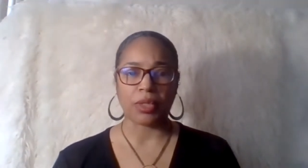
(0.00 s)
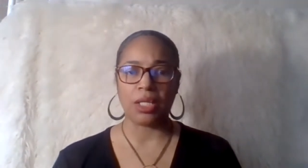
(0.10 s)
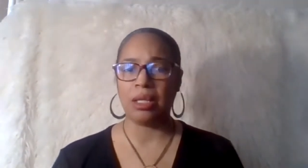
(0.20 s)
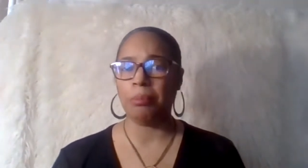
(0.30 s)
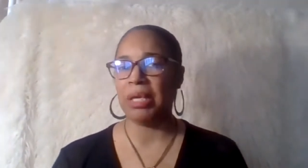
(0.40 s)

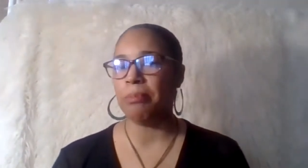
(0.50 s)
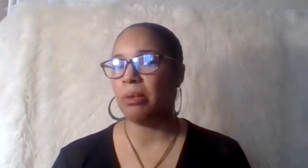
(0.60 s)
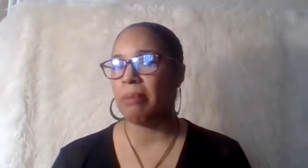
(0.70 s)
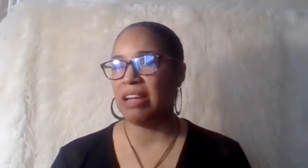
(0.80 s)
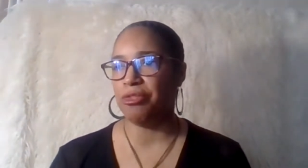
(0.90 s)
Some people
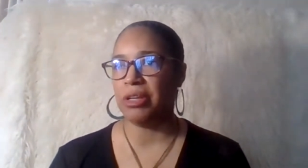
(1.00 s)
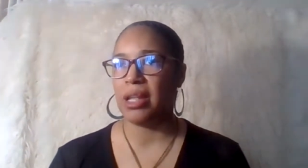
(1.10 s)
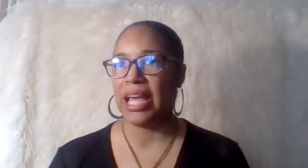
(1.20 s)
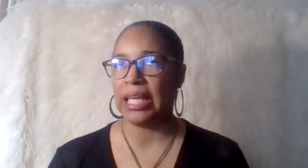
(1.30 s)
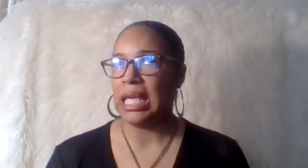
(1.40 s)
might feel
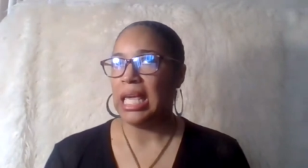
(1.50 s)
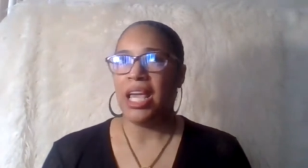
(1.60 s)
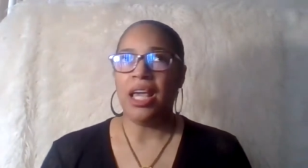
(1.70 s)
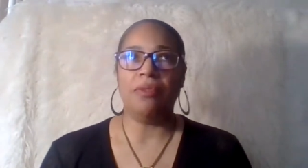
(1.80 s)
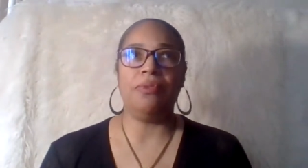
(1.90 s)
like
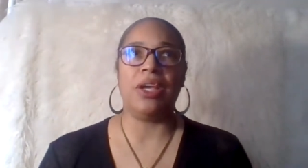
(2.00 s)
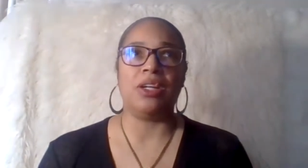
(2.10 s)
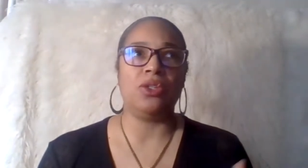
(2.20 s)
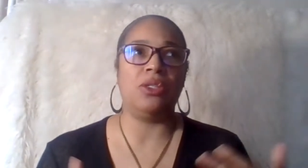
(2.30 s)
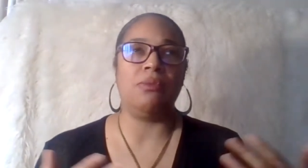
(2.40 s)

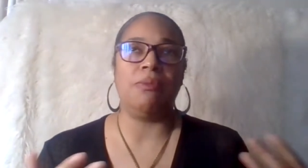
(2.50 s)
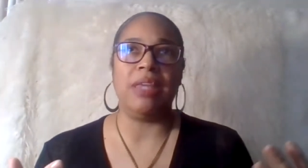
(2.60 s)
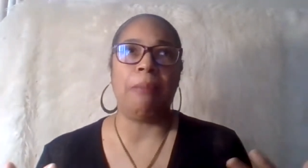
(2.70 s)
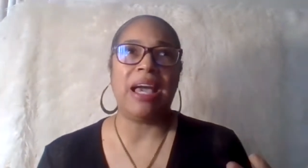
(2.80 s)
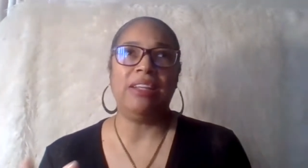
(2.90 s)
they
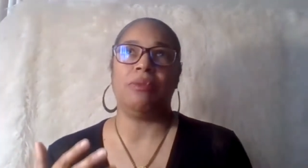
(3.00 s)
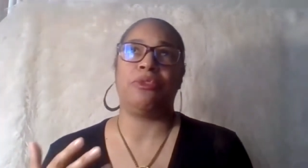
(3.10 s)
might